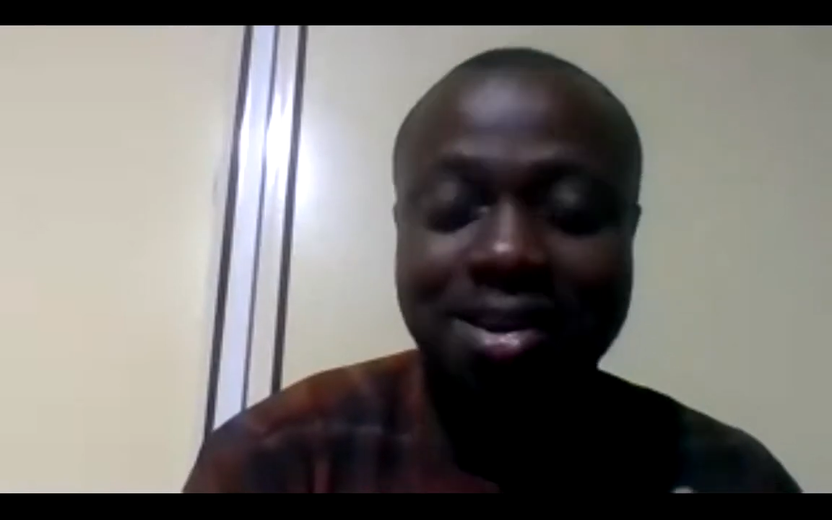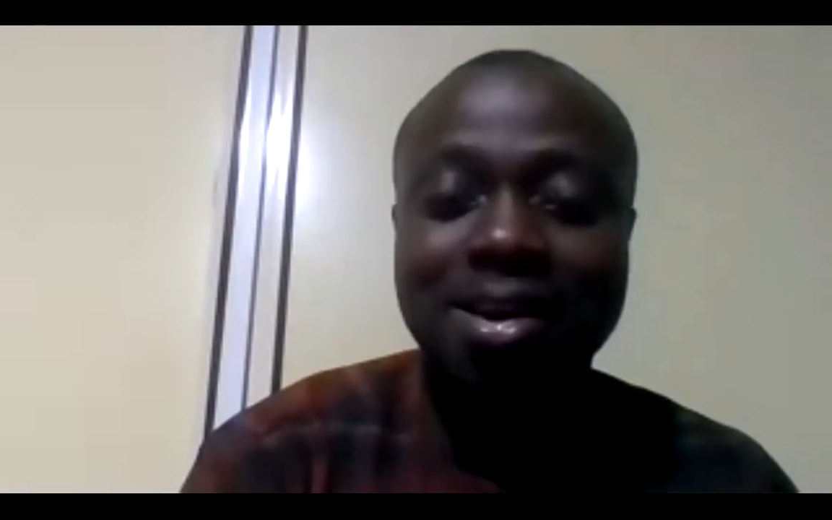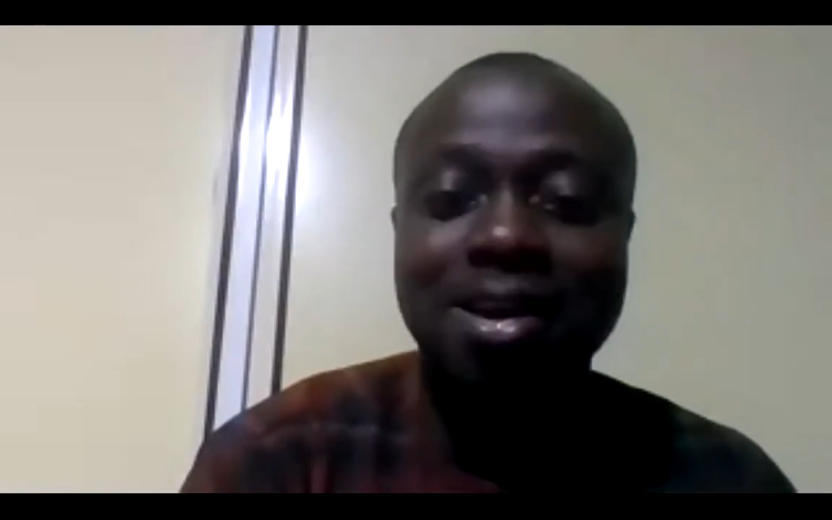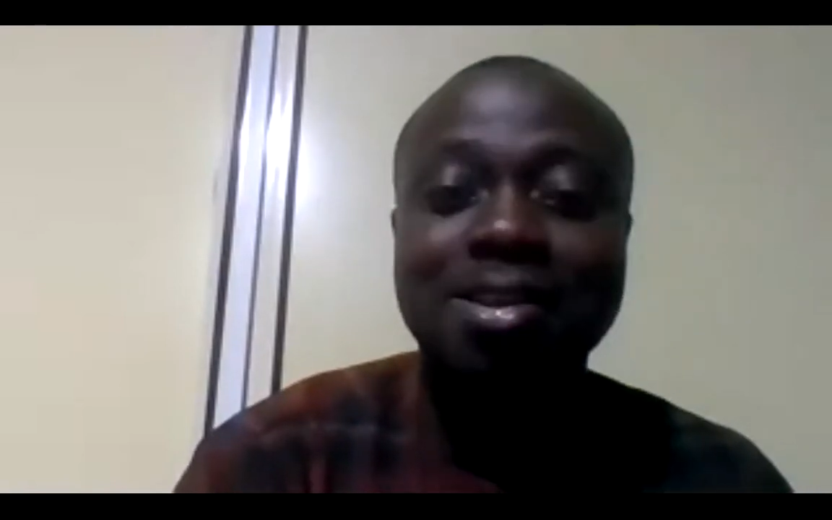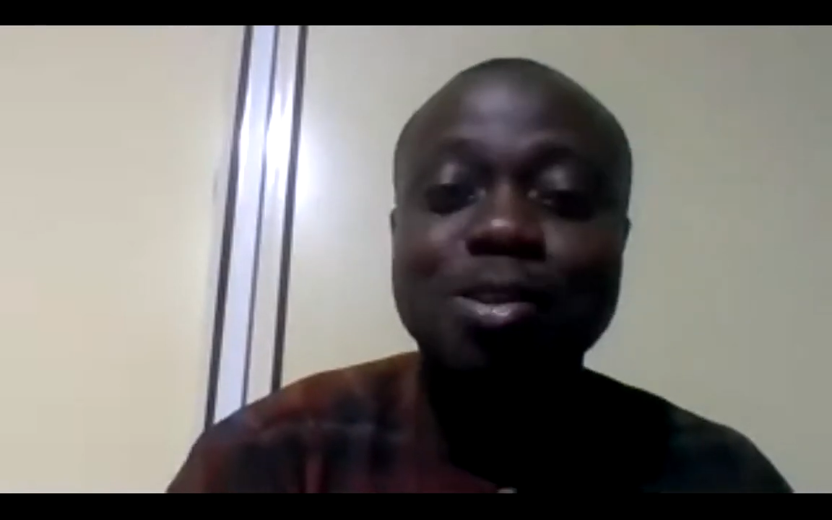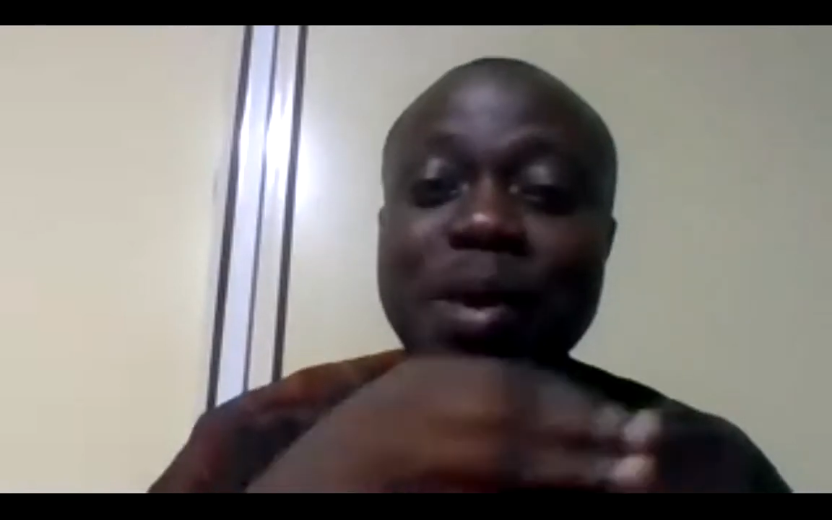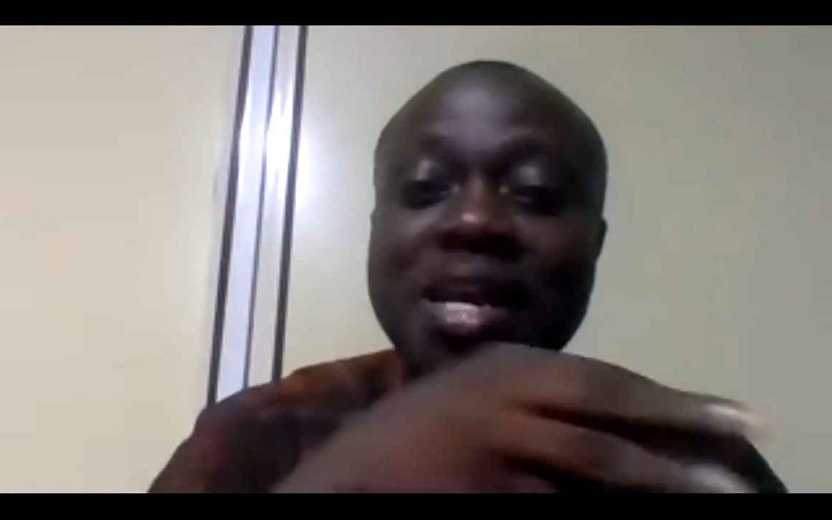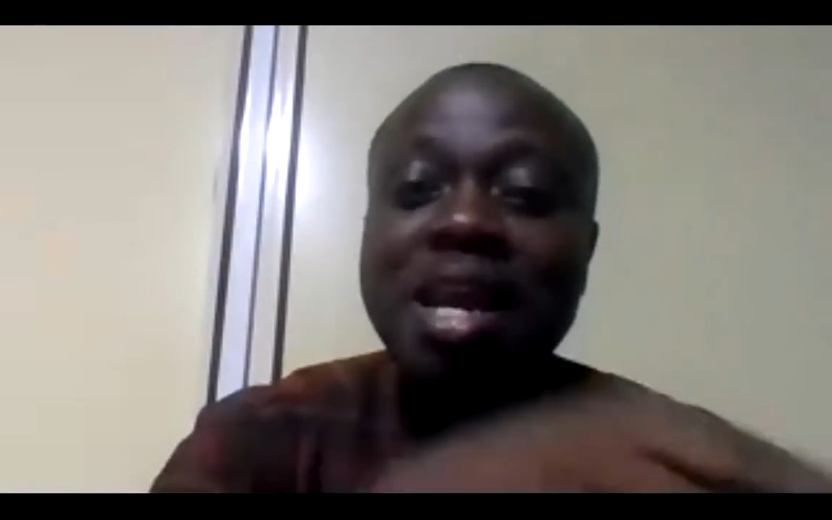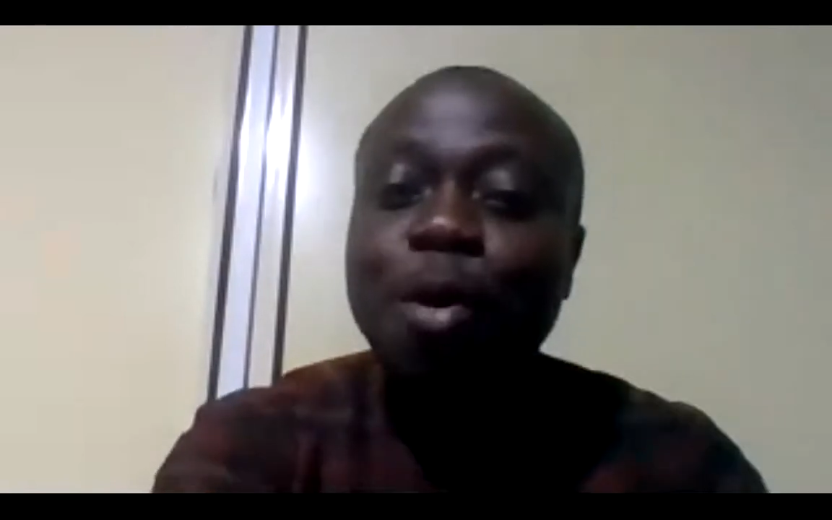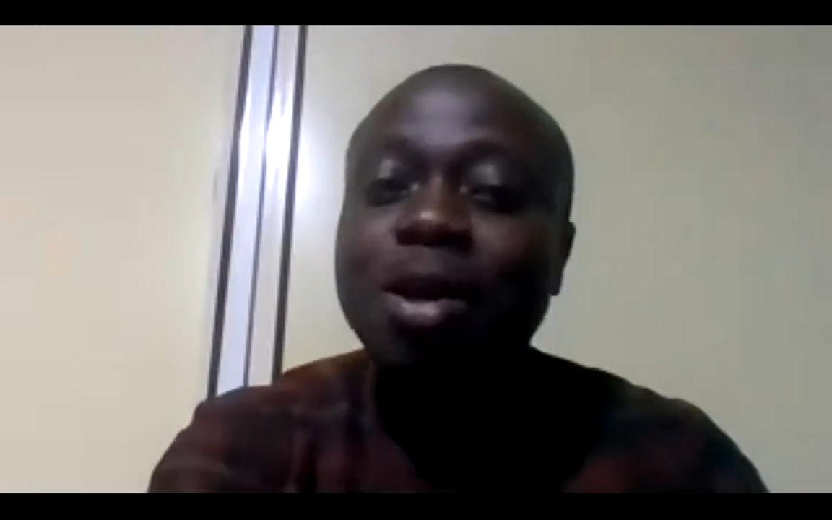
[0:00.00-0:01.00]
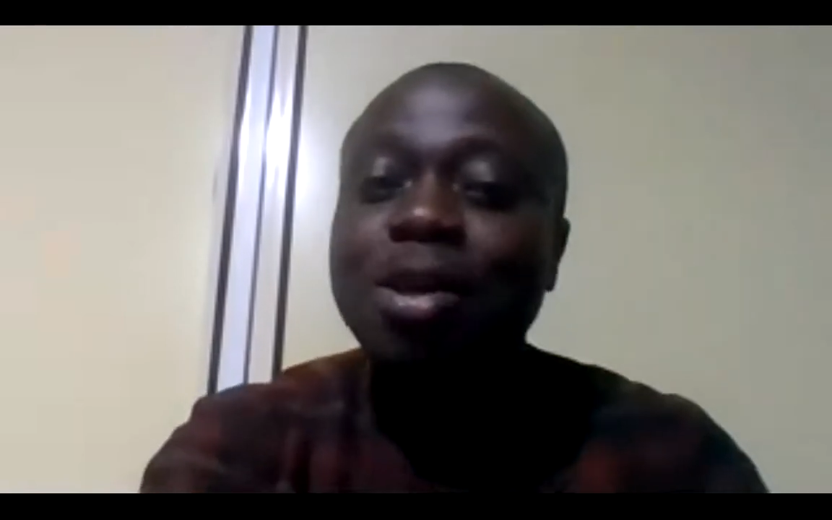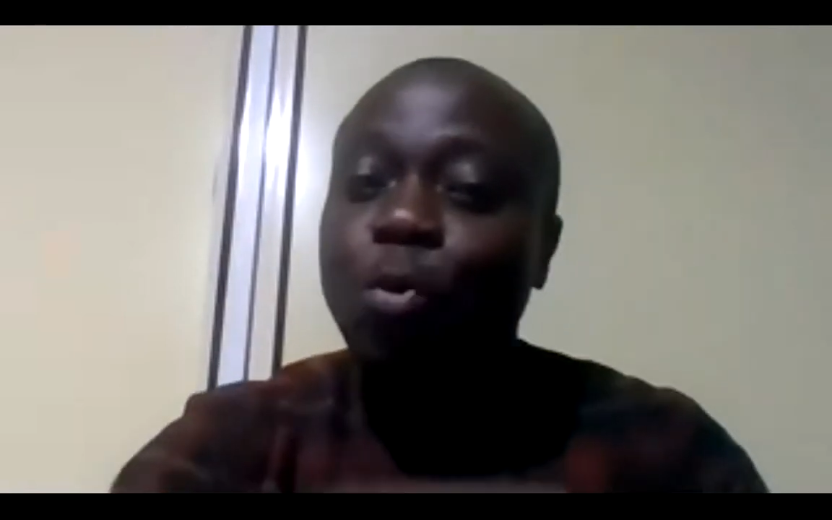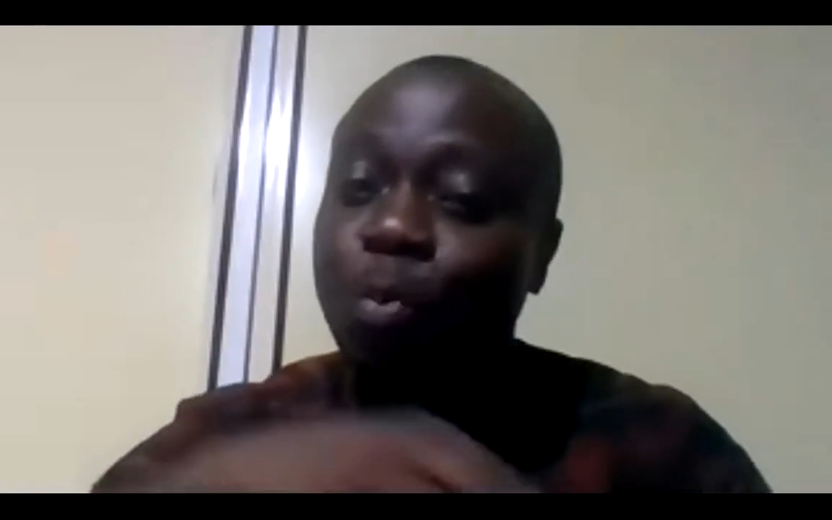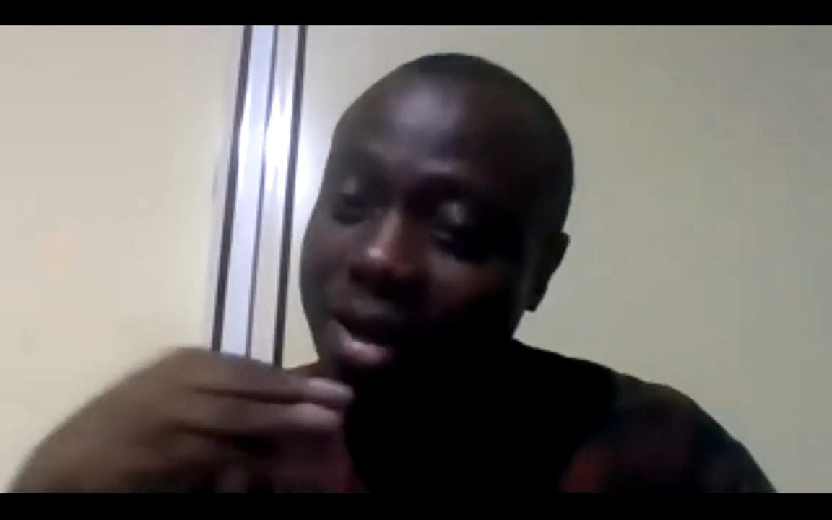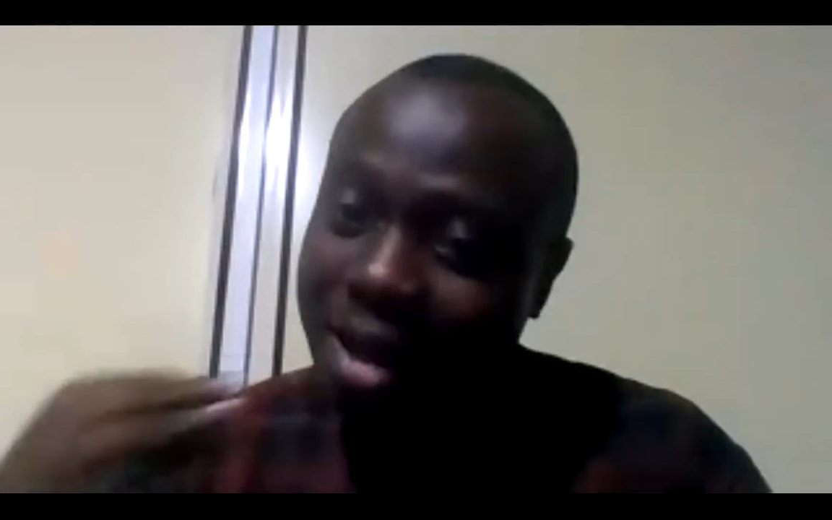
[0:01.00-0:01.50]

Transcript: the spider monkey will